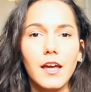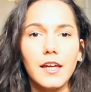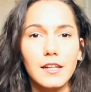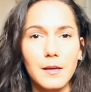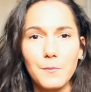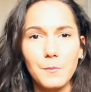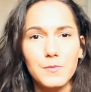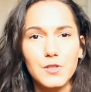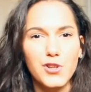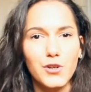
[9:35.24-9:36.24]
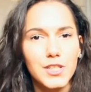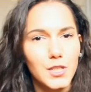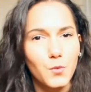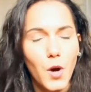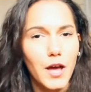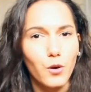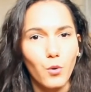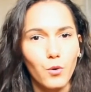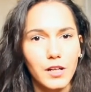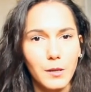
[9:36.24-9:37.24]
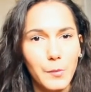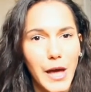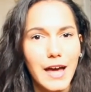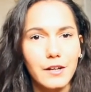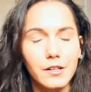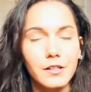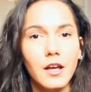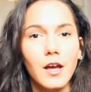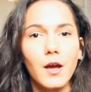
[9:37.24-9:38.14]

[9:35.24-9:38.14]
in a certain way or in a pattern?